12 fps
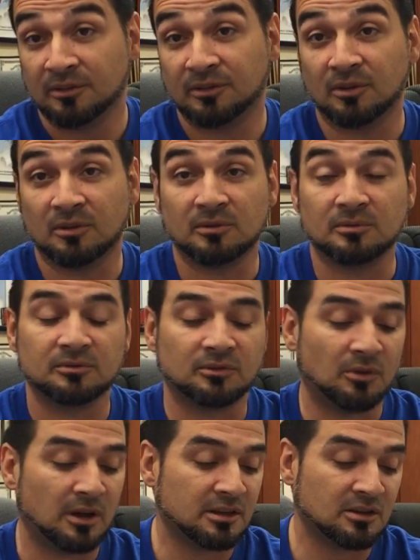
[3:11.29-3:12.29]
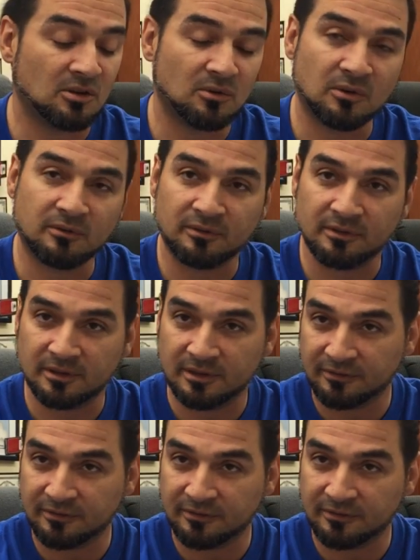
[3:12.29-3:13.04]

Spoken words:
So I can go over the